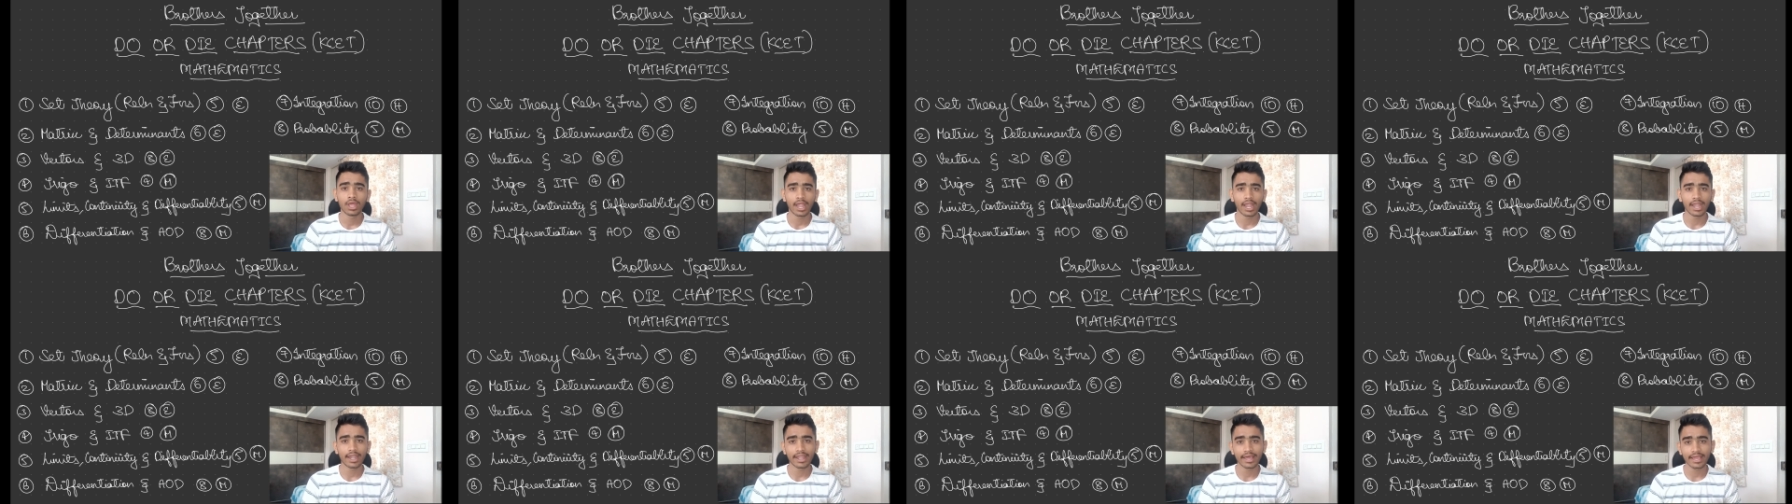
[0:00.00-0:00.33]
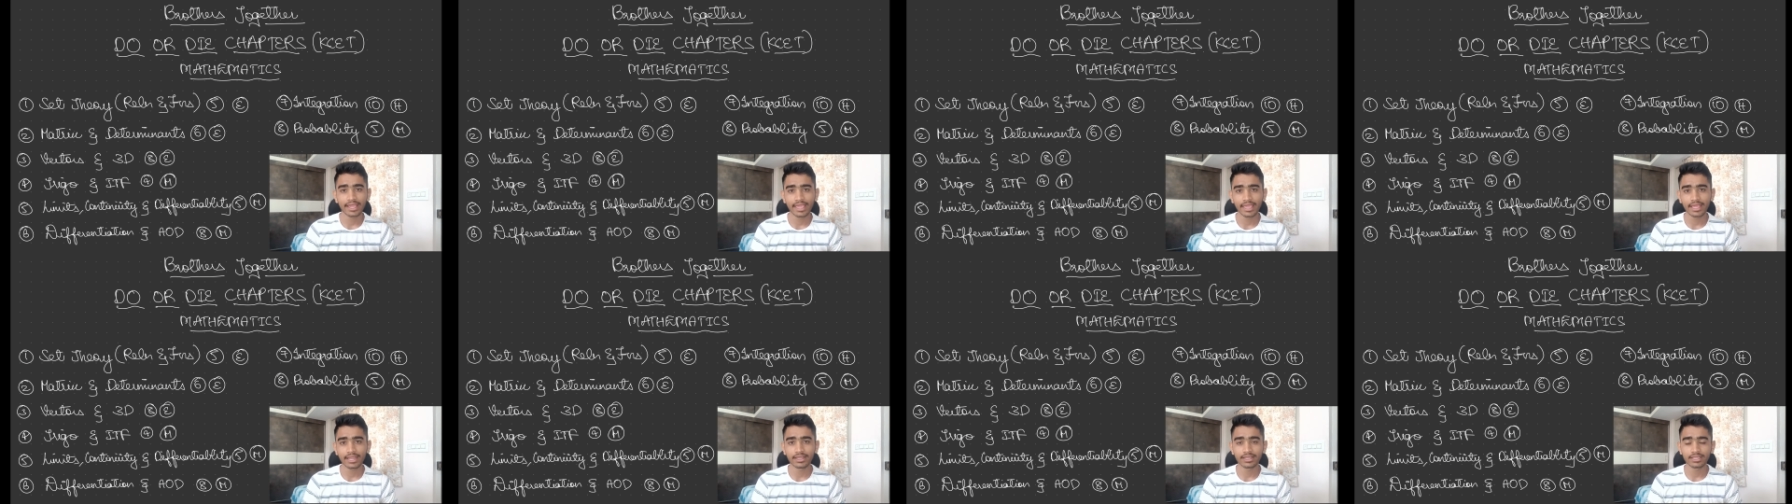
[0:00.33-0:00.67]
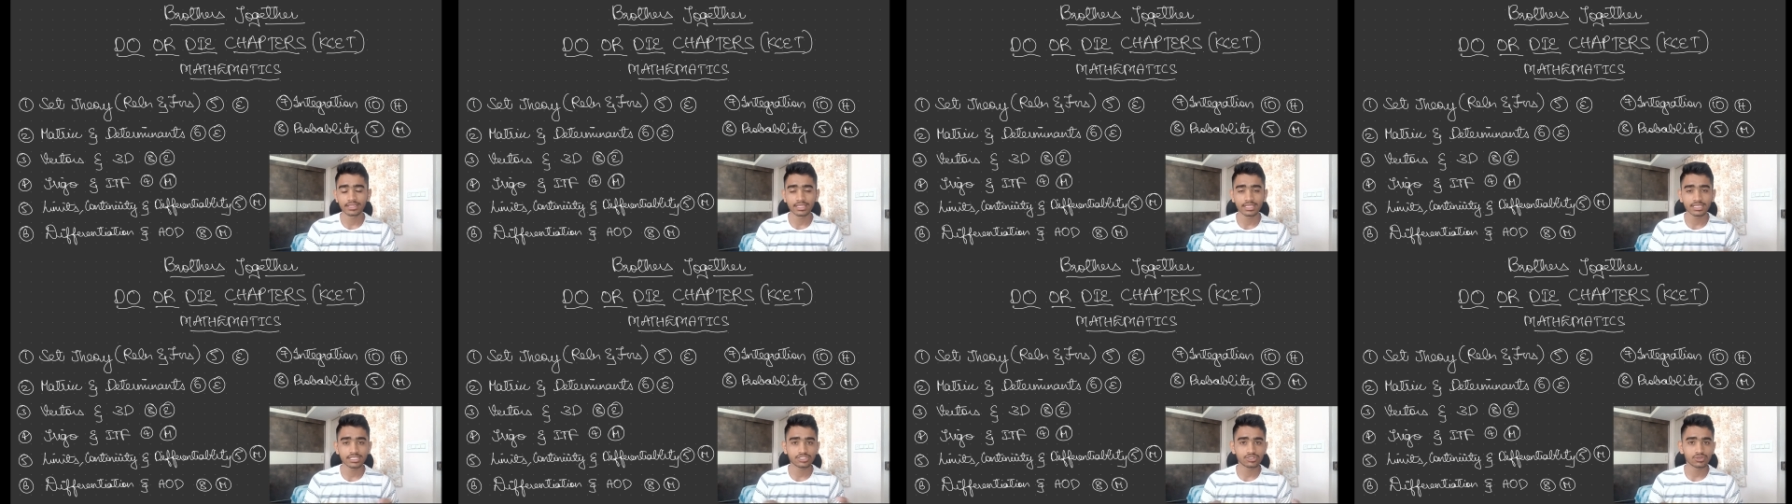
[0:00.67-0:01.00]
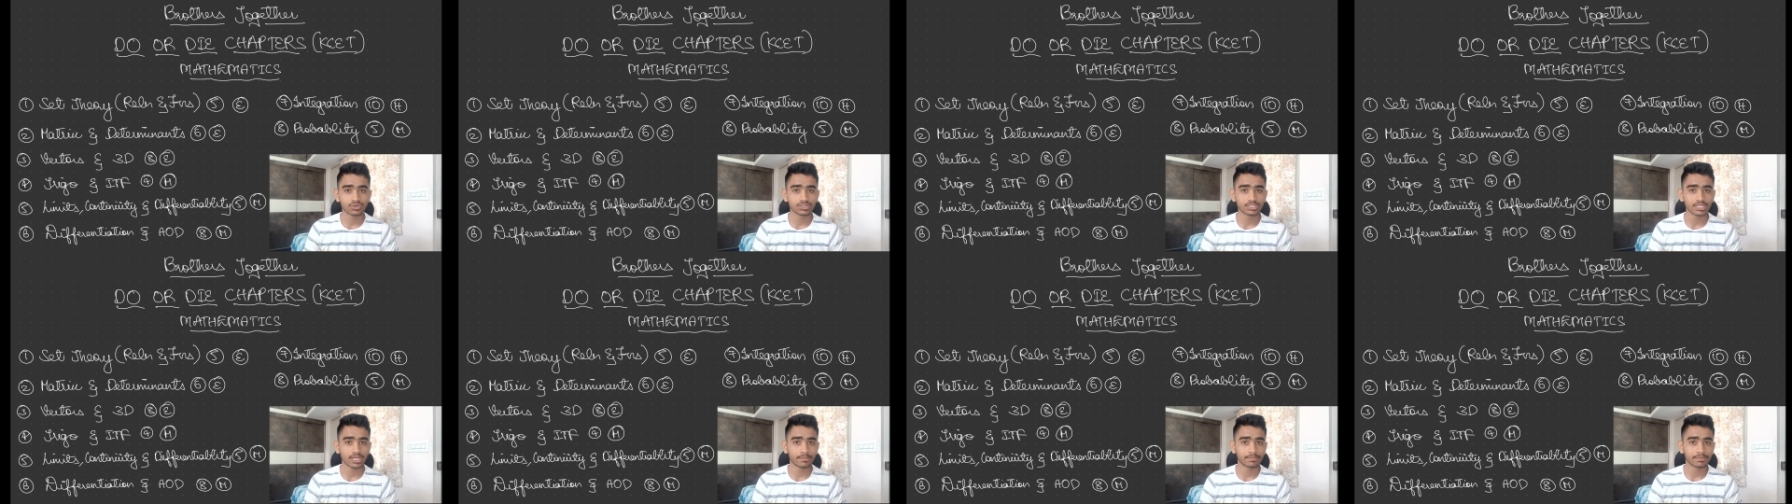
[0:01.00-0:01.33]
and again these
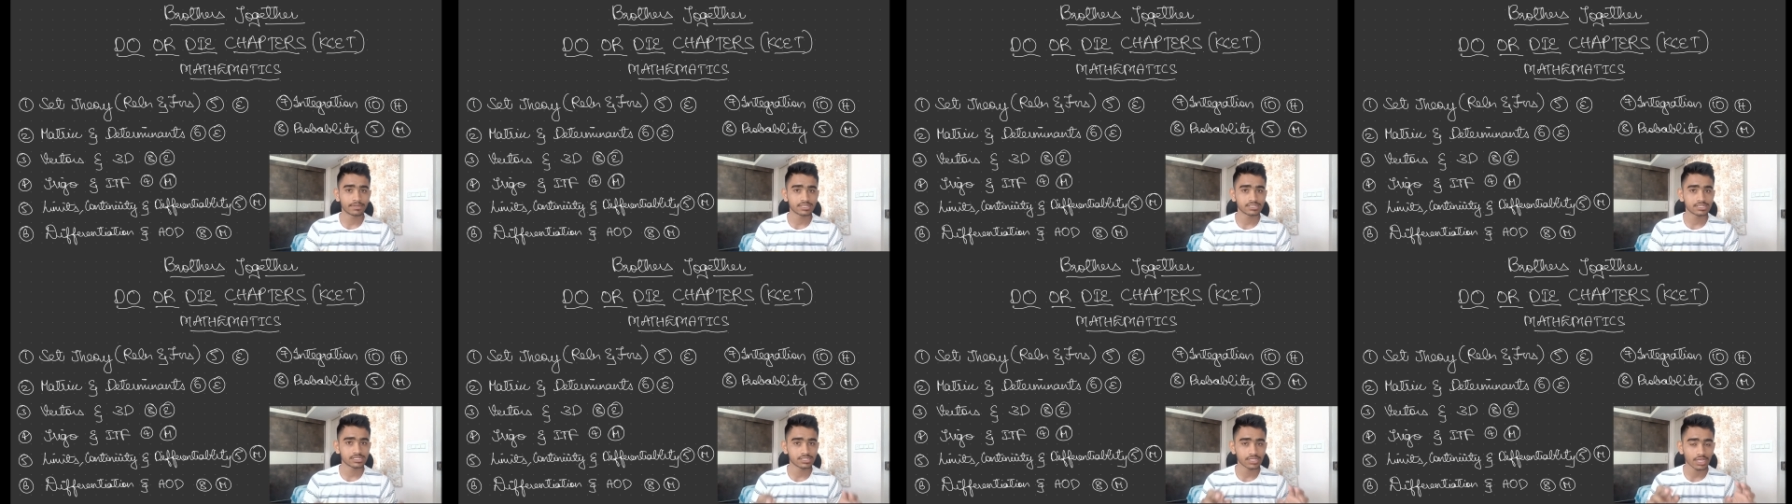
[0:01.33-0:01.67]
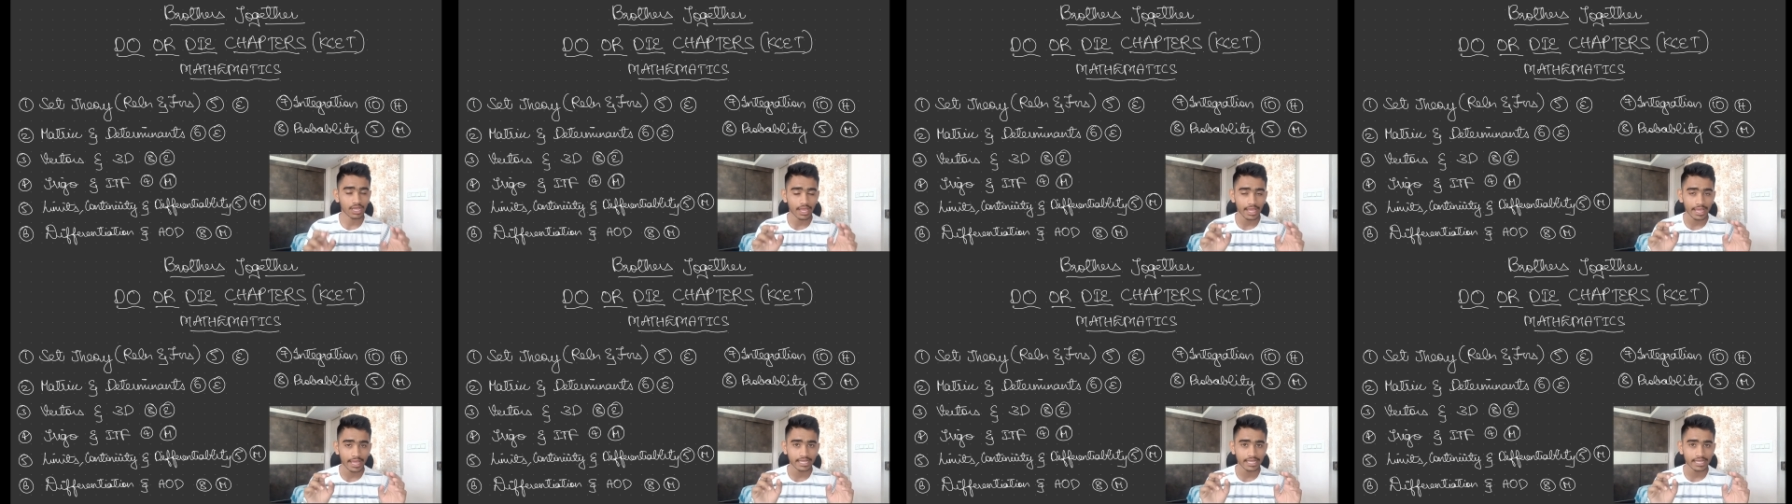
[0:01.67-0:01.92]
two chapters